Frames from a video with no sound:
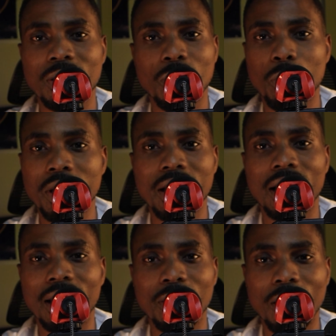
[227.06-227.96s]
we
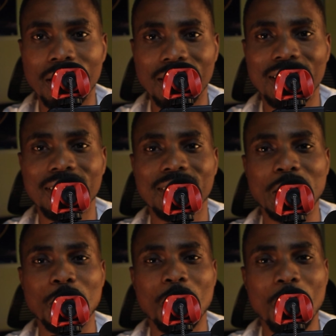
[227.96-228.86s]
are not
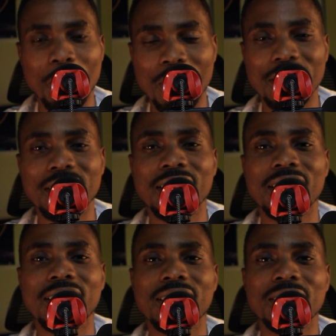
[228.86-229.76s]
going
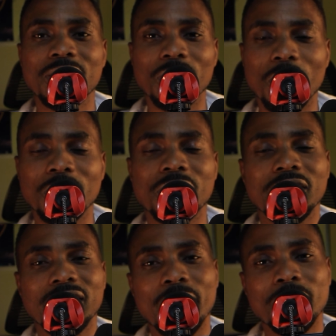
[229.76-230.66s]
to go to
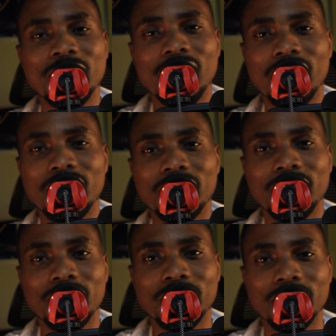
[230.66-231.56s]
the Champions League.
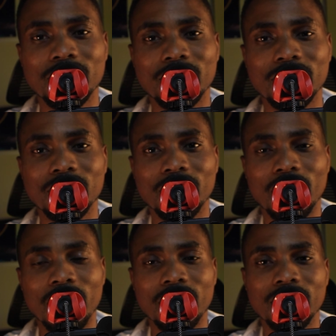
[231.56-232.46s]

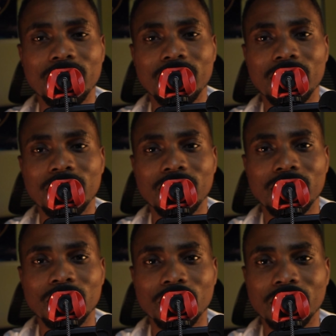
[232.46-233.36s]
Okay?
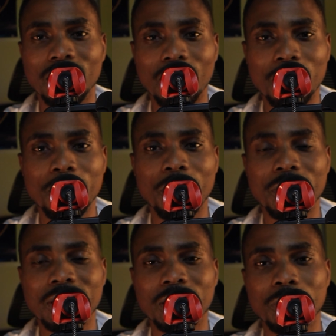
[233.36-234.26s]
So it's a little bit
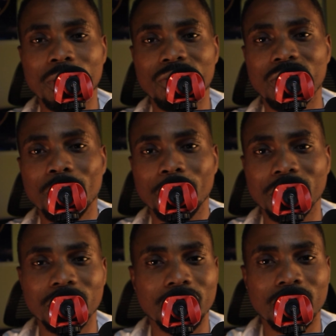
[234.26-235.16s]
risky to be in 5th
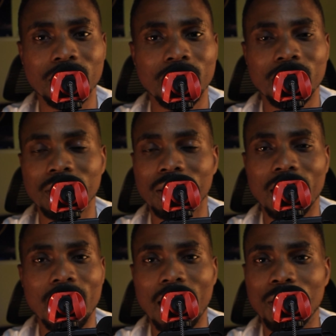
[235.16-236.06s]
position.
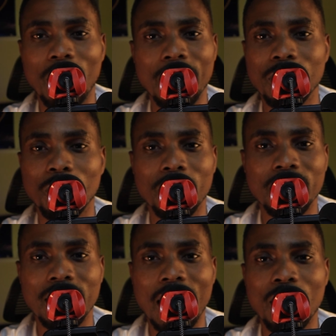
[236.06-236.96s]
I don't want
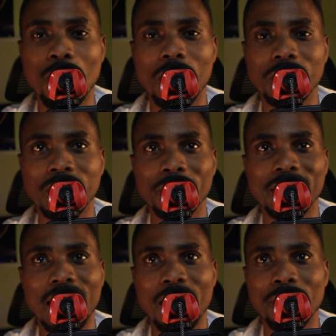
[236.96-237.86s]
that. I don't want
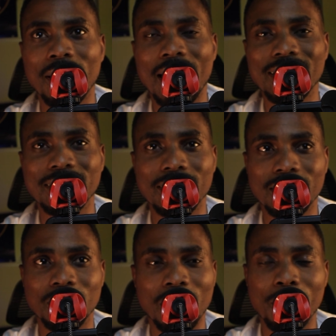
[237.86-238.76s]
something that happened last
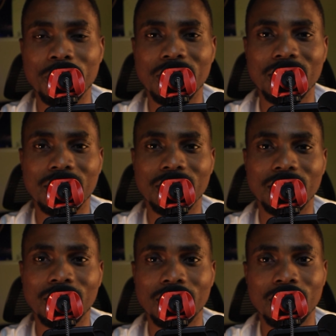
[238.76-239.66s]
season to happen this
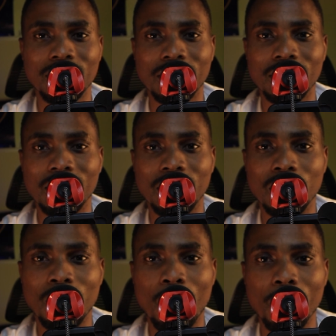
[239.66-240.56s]
season.
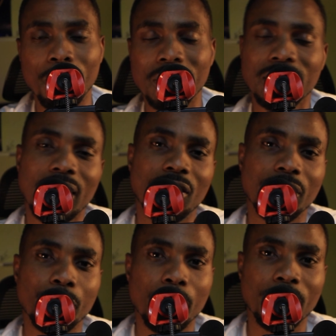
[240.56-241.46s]
When we missed out on
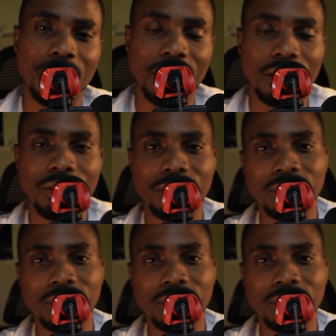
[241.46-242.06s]
the Europa League